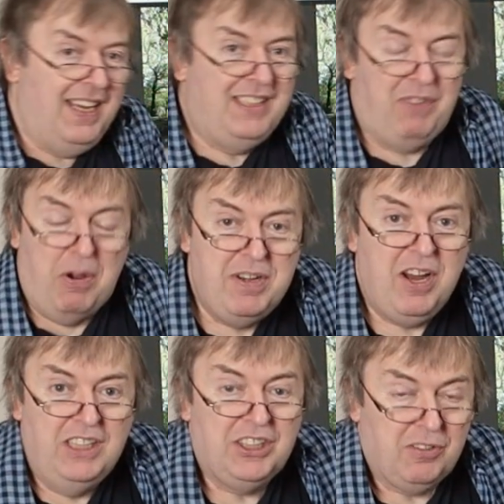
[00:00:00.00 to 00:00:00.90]
it's very
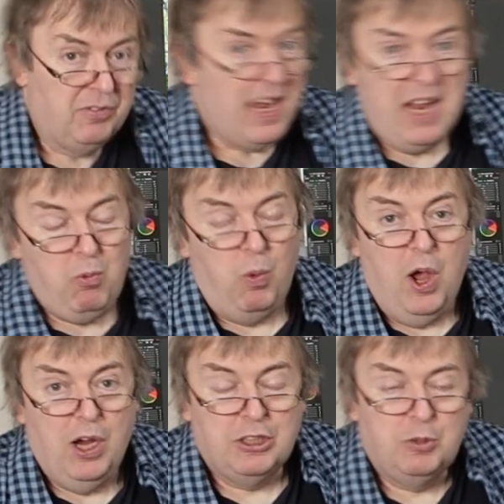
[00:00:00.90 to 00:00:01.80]
nice software. It
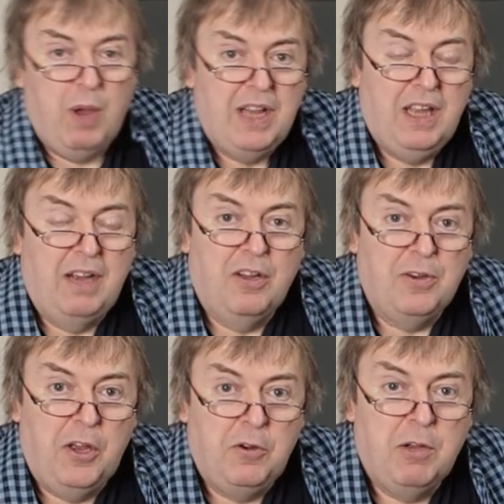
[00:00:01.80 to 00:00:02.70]
works well. I
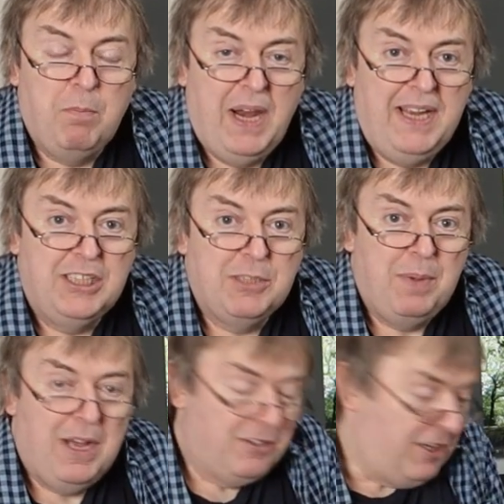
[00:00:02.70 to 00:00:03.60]
got no complaints
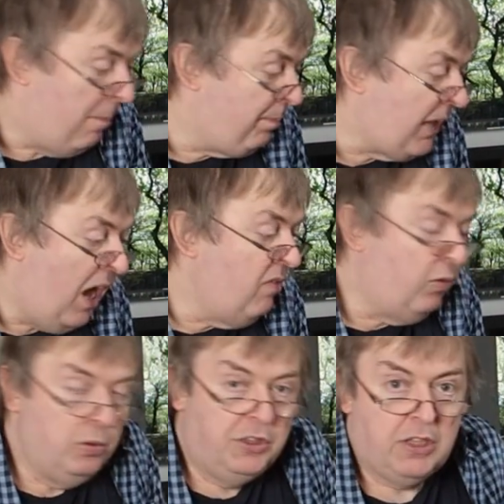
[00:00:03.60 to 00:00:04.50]
about it. I've
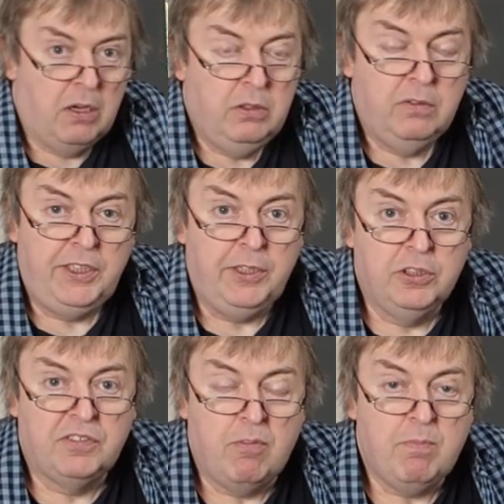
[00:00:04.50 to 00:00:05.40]
also
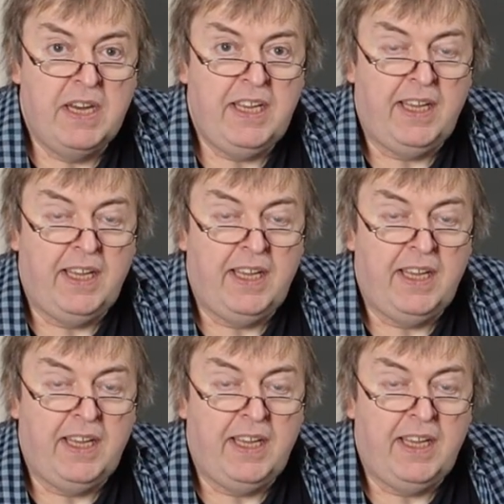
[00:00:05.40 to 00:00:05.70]
used for many